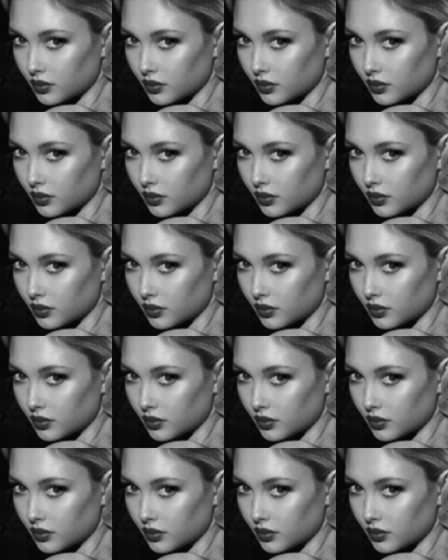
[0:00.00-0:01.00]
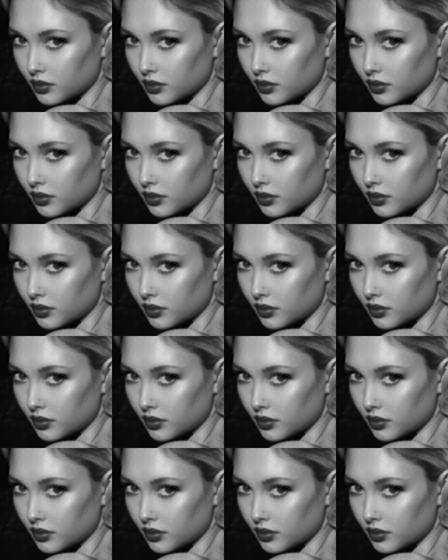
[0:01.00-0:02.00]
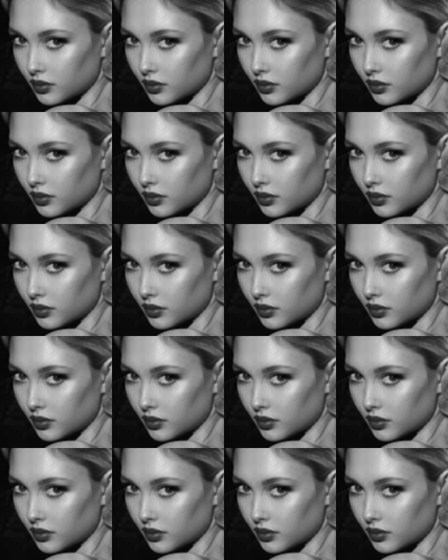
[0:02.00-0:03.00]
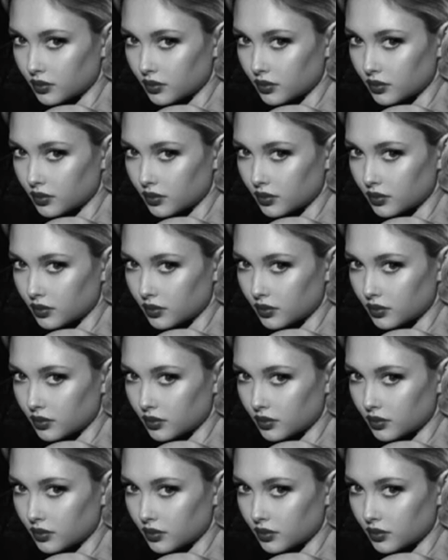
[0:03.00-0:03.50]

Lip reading: The face doesn't move, so there is nothing to read.